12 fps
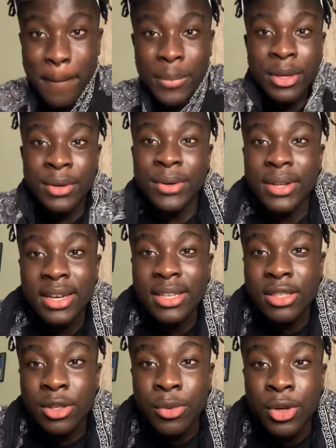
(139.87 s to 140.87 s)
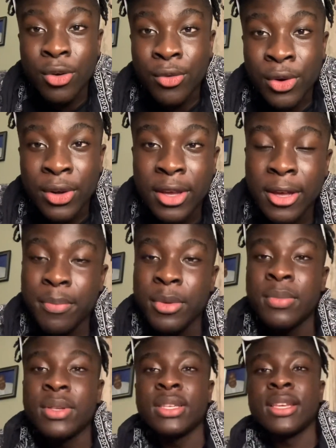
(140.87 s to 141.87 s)
But yo, let's see what Laroi and
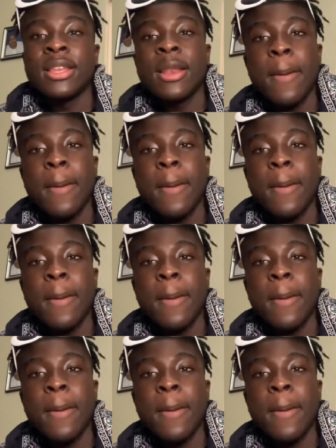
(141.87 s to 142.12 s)
Bieber say.